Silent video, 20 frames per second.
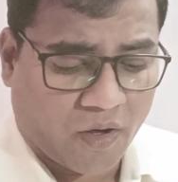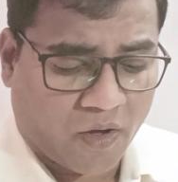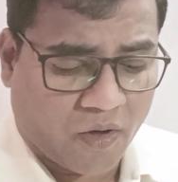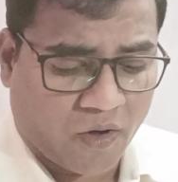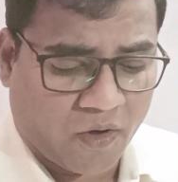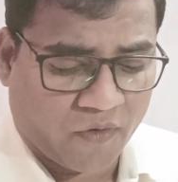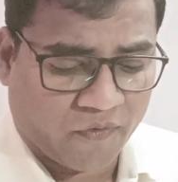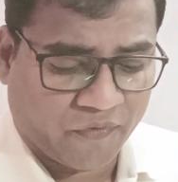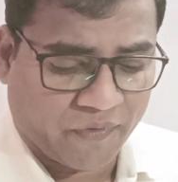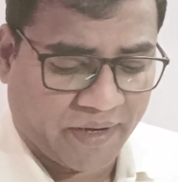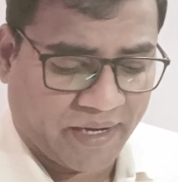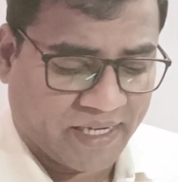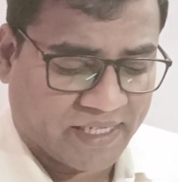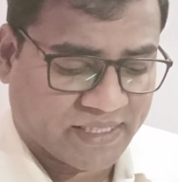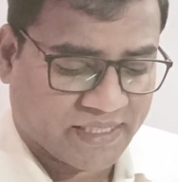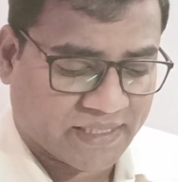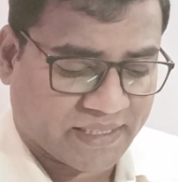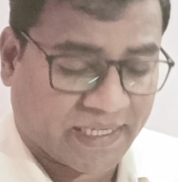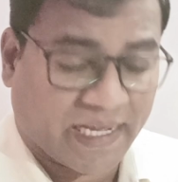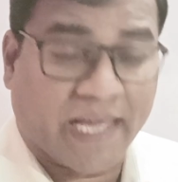of
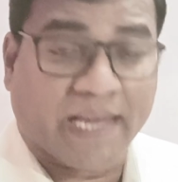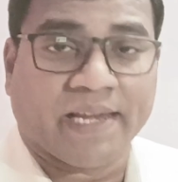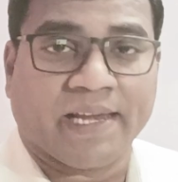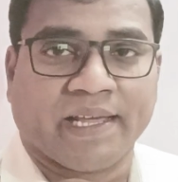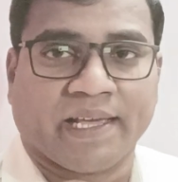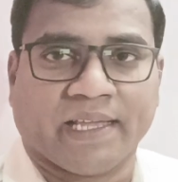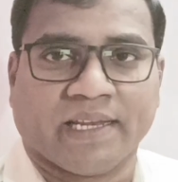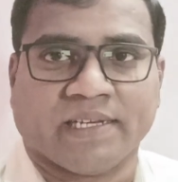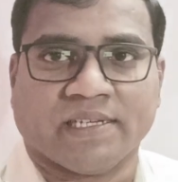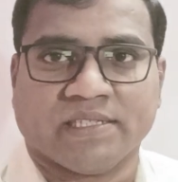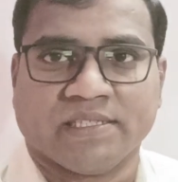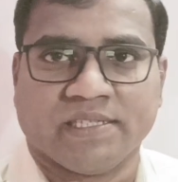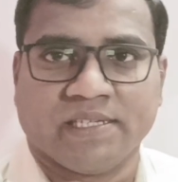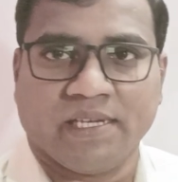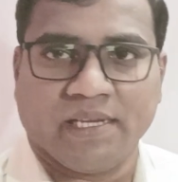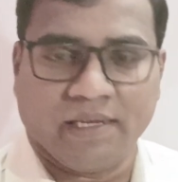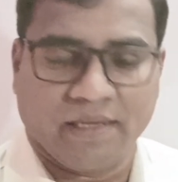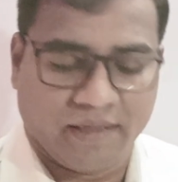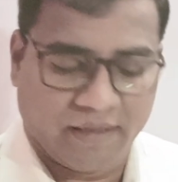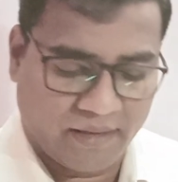its kinetic
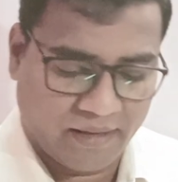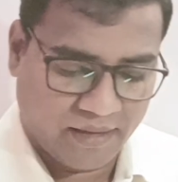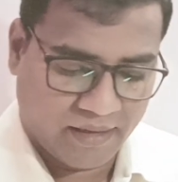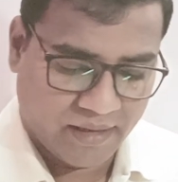energy